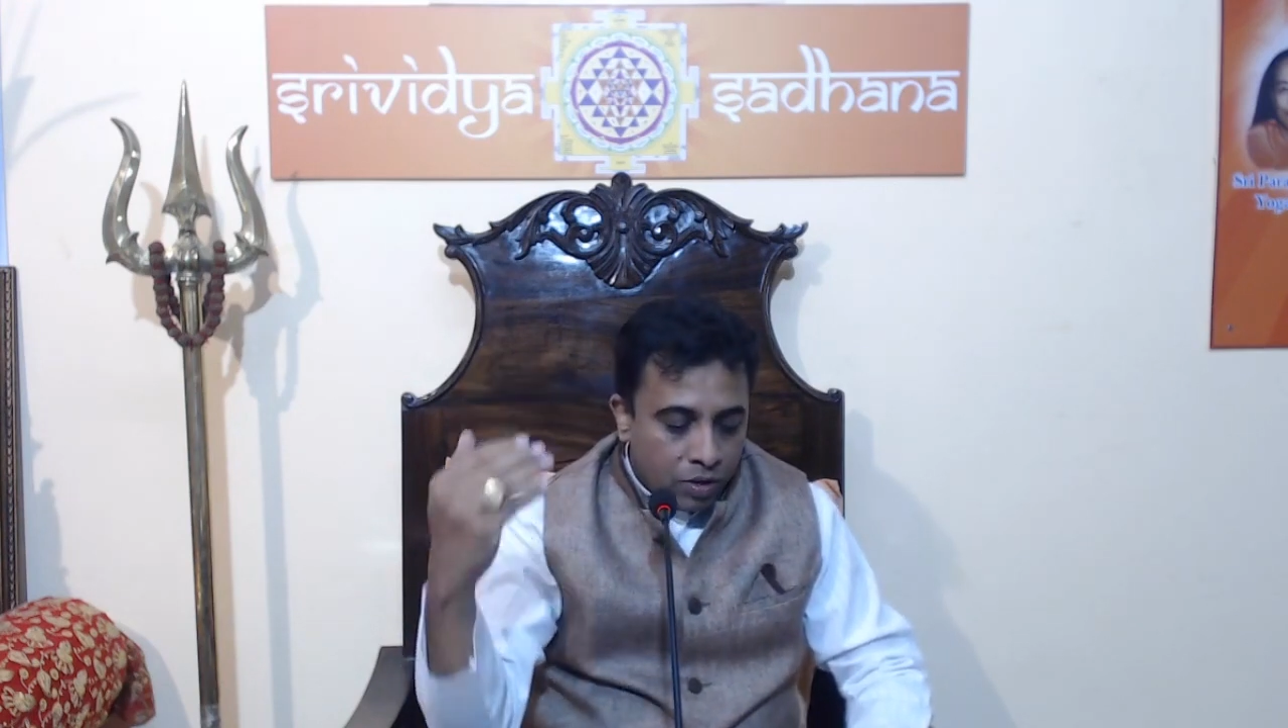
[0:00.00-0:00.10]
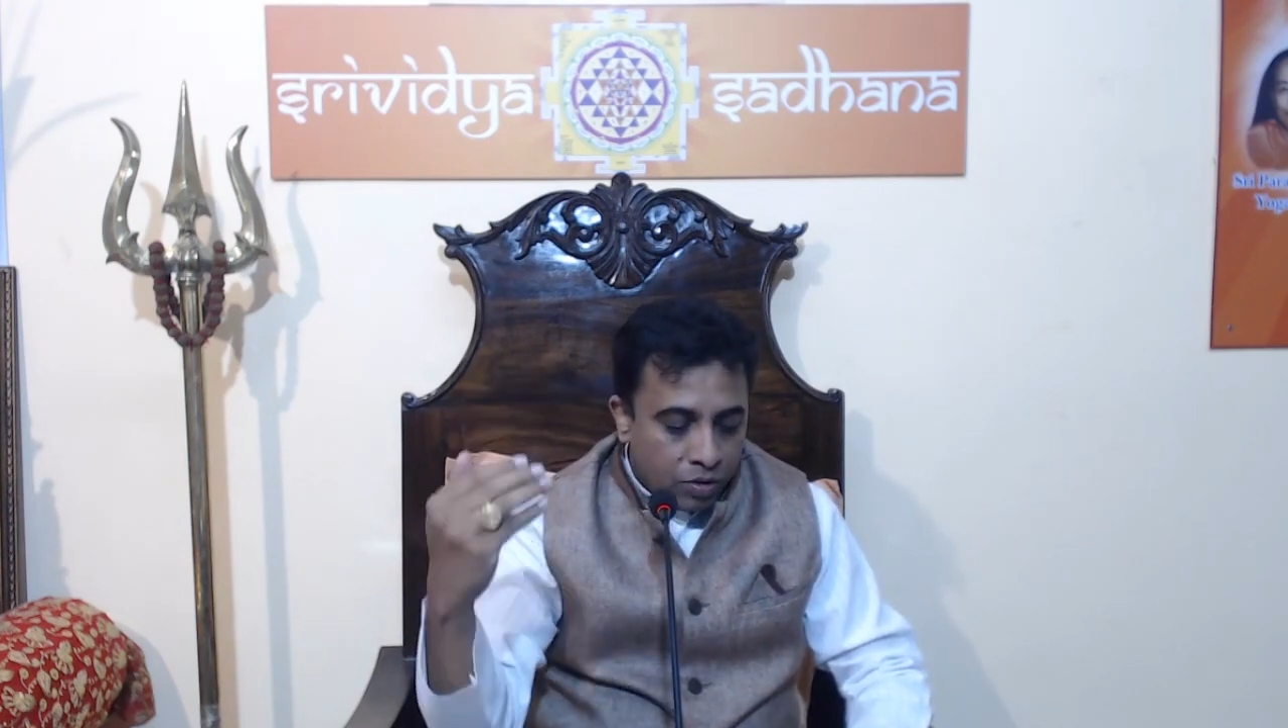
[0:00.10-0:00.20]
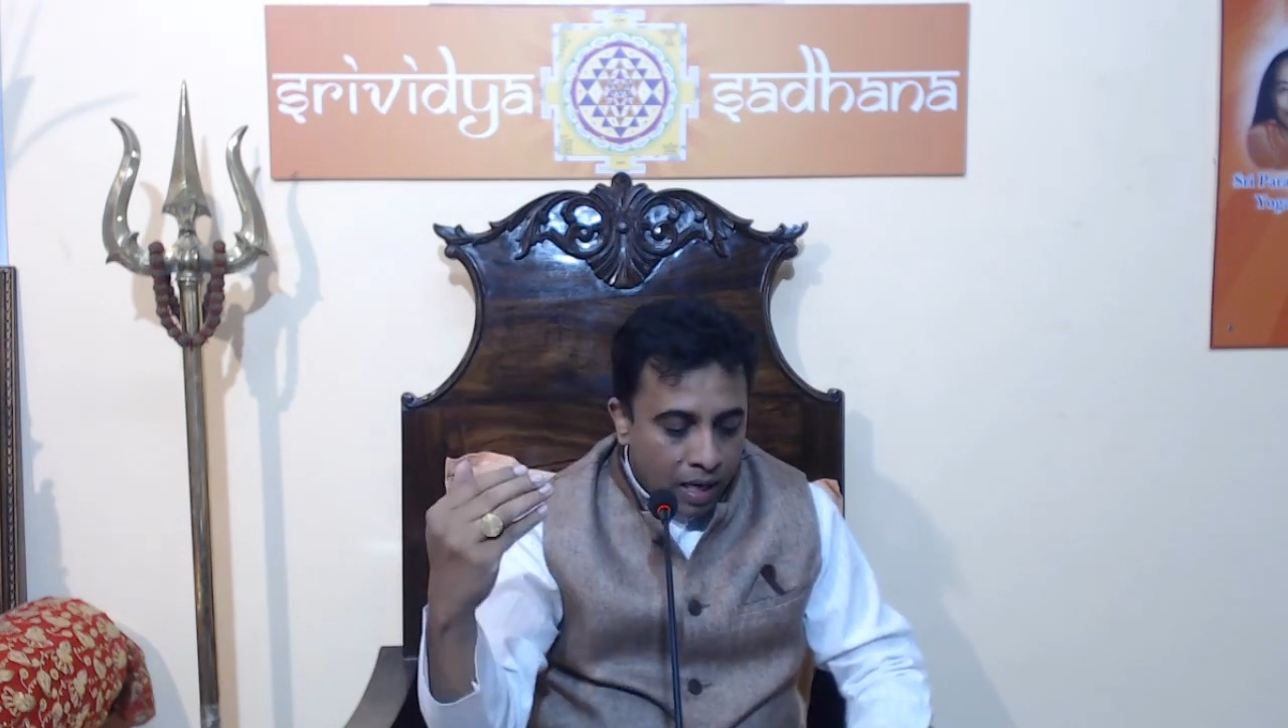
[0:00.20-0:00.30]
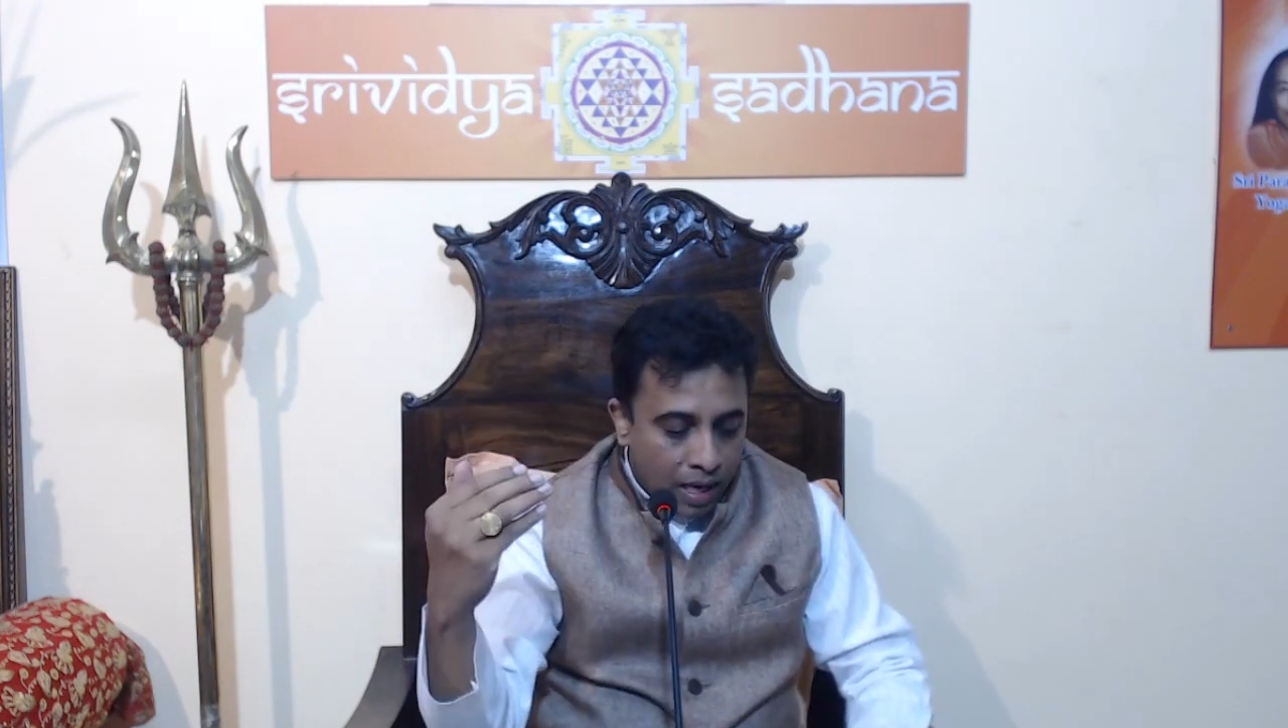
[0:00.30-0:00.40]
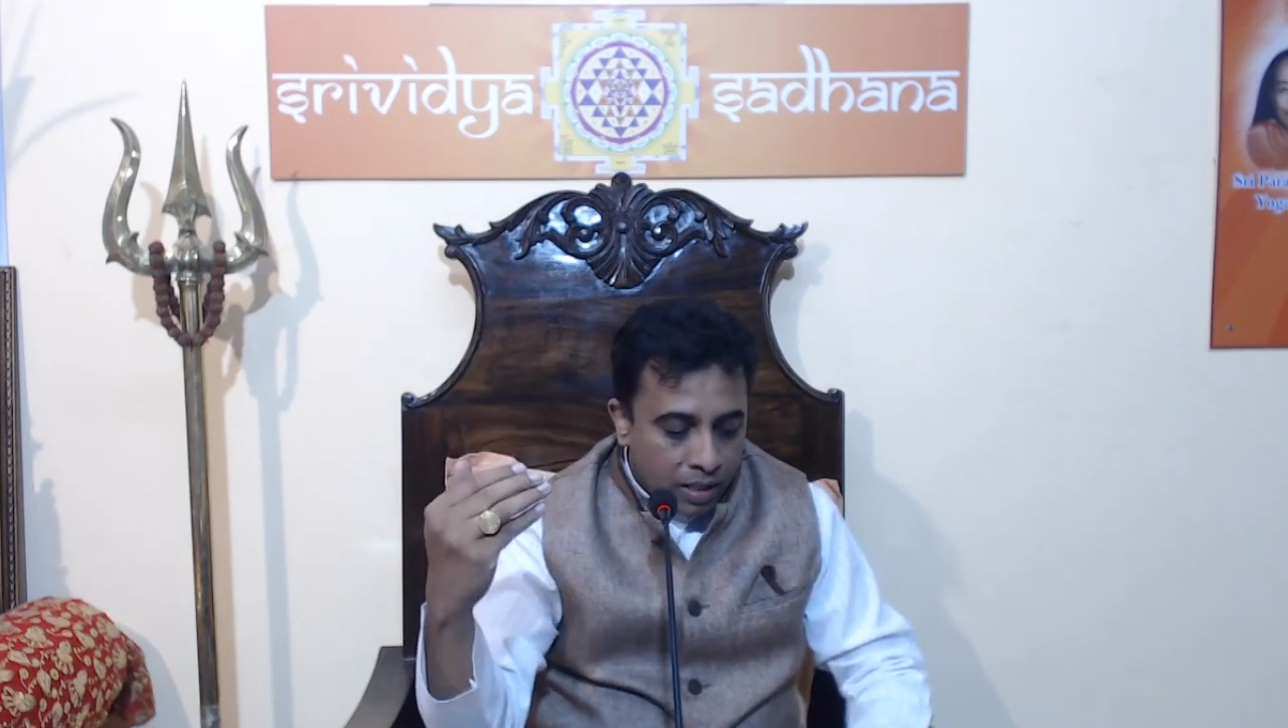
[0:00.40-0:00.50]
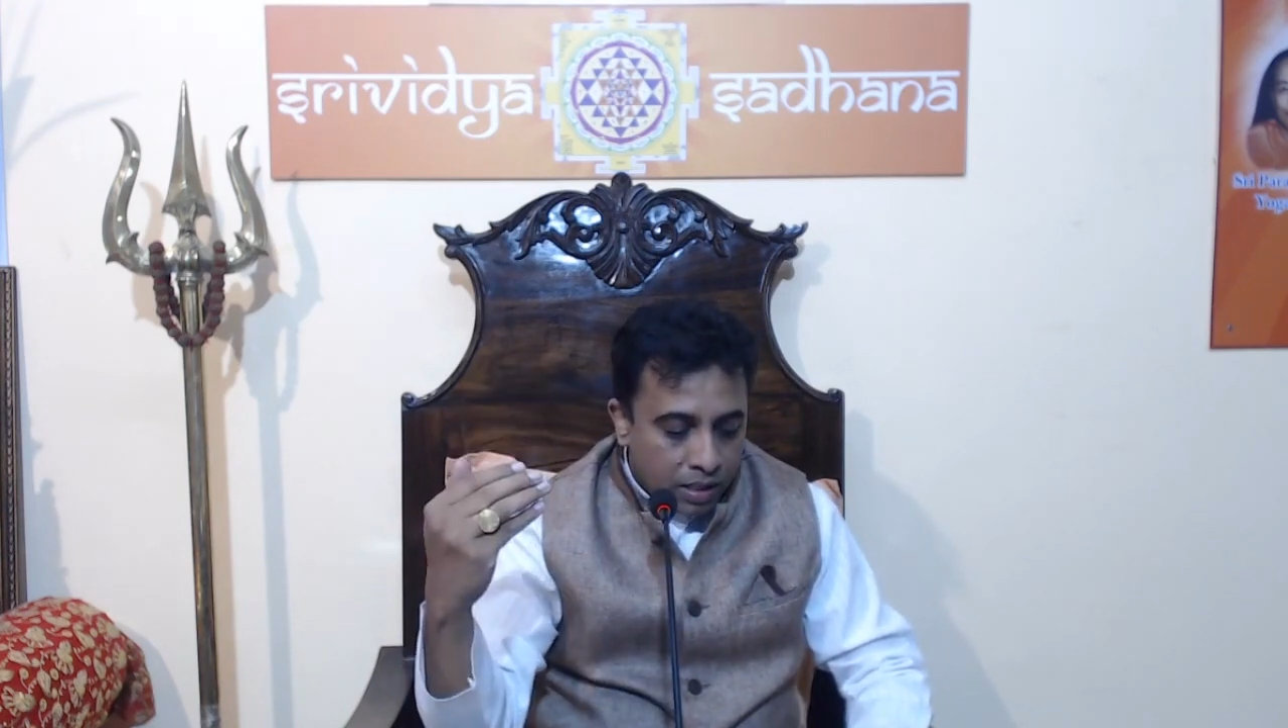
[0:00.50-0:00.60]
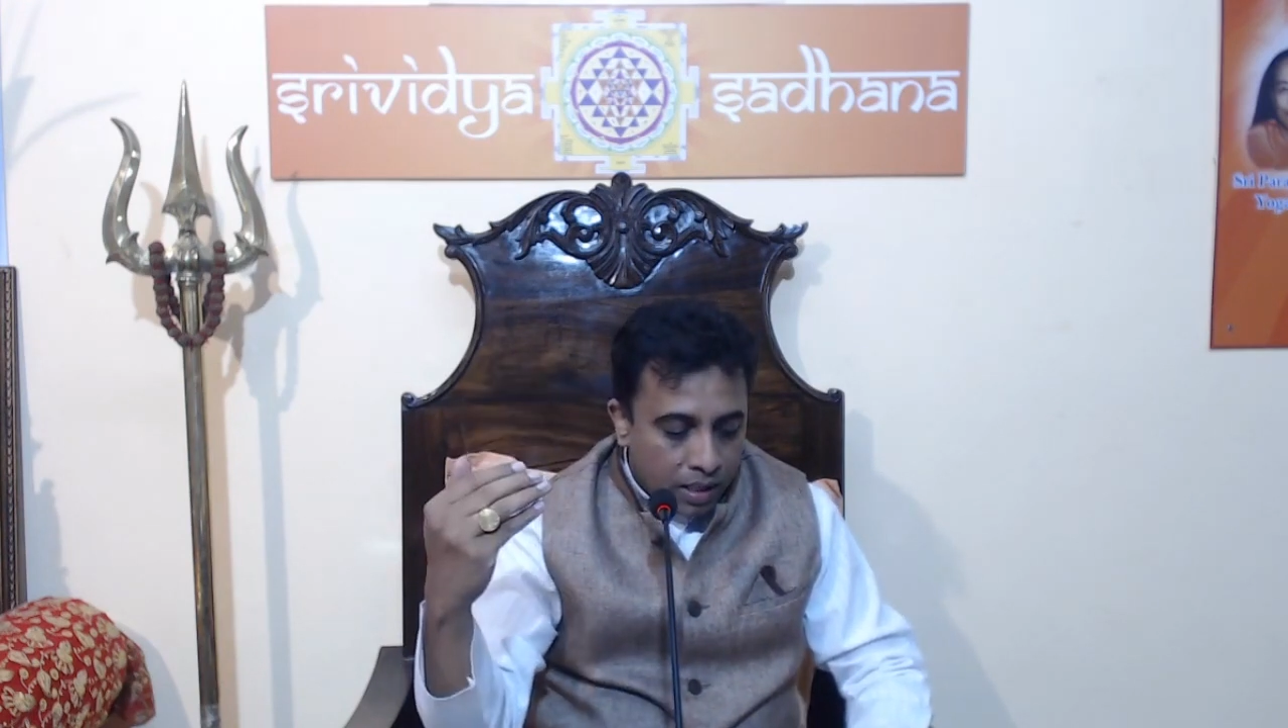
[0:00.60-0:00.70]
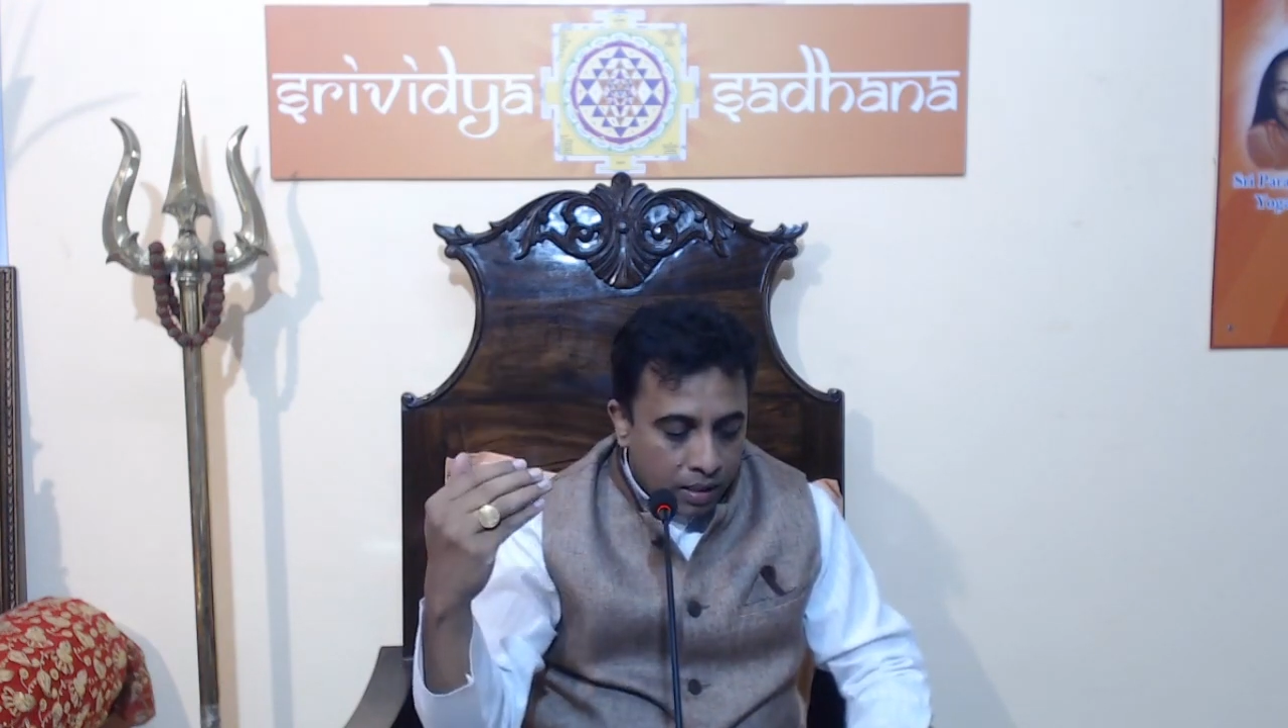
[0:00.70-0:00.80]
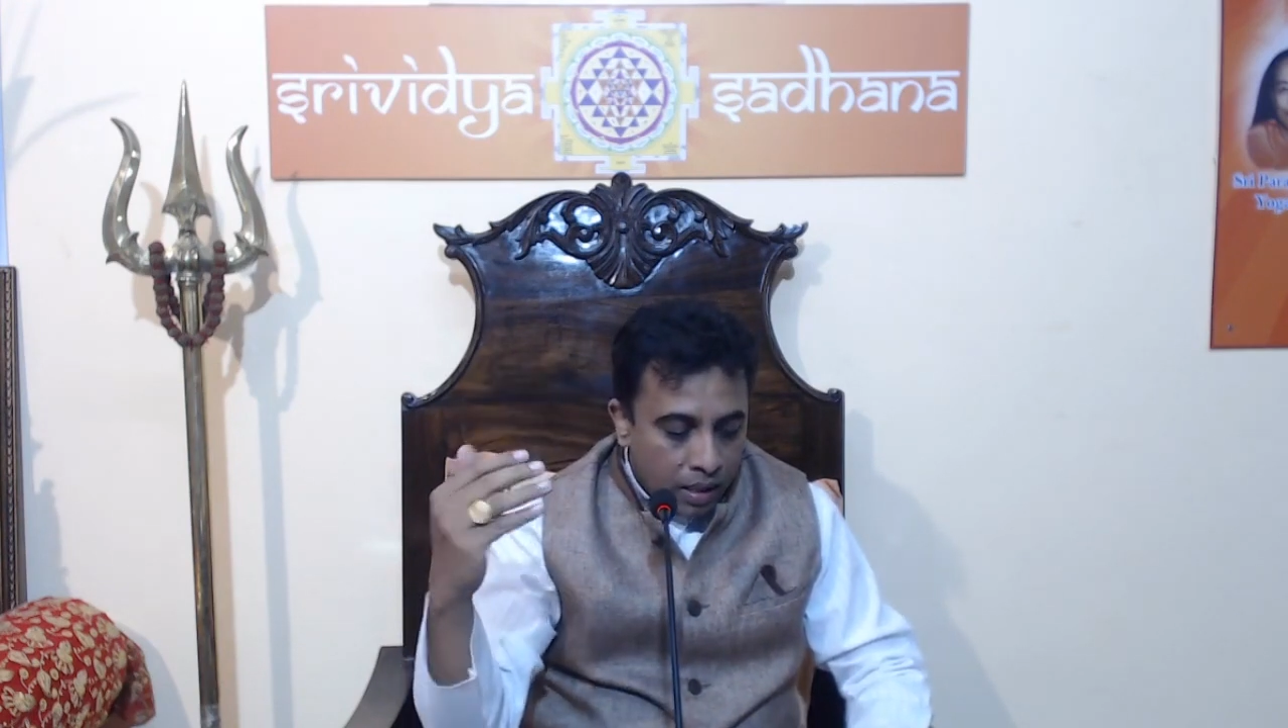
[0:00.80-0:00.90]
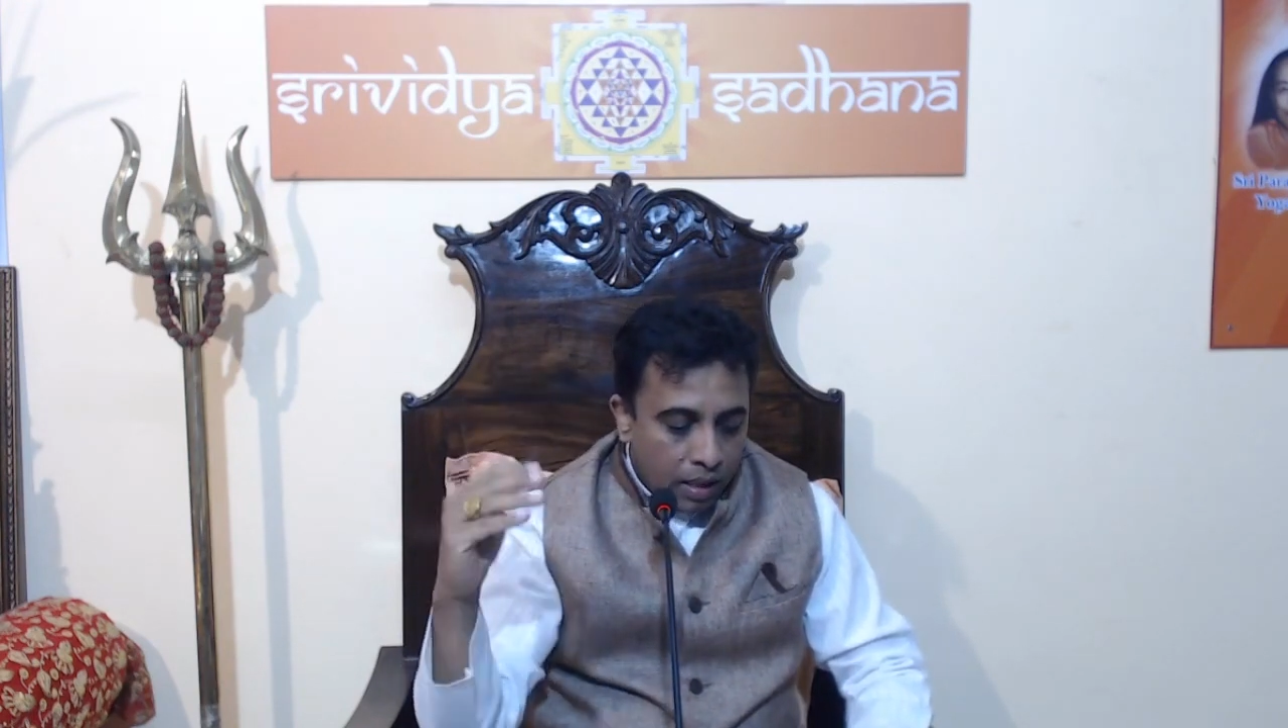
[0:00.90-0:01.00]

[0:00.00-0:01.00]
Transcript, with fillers: visualization,